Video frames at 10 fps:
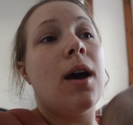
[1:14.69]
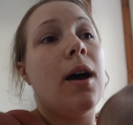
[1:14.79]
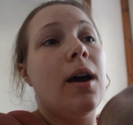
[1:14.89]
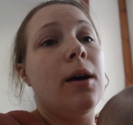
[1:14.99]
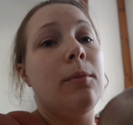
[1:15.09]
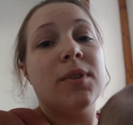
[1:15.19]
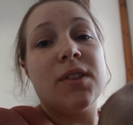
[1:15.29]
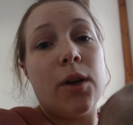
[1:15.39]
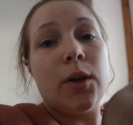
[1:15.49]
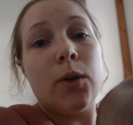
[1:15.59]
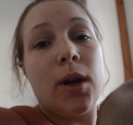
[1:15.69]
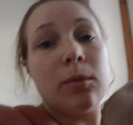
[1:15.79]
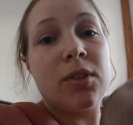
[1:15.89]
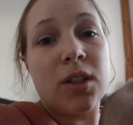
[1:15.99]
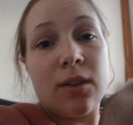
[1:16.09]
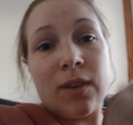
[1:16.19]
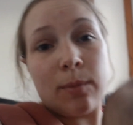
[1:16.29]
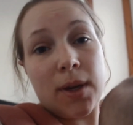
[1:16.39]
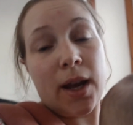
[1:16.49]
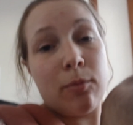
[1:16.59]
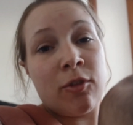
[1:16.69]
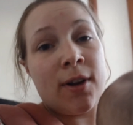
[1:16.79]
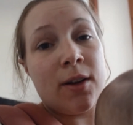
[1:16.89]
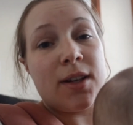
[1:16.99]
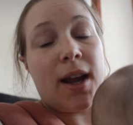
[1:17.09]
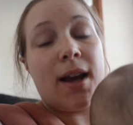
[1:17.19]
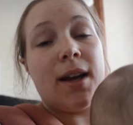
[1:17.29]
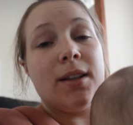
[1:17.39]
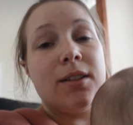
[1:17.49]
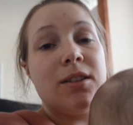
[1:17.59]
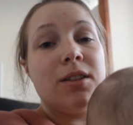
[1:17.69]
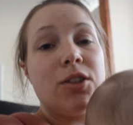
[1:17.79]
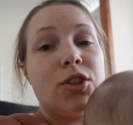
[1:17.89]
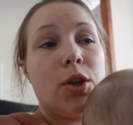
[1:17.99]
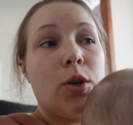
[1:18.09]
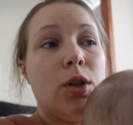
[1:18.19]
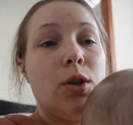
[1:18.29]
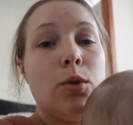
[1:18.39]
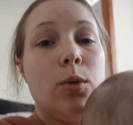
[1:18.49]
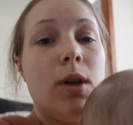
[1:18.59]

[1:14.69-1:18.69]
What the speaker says: So I'm just going to flip the camera around and show you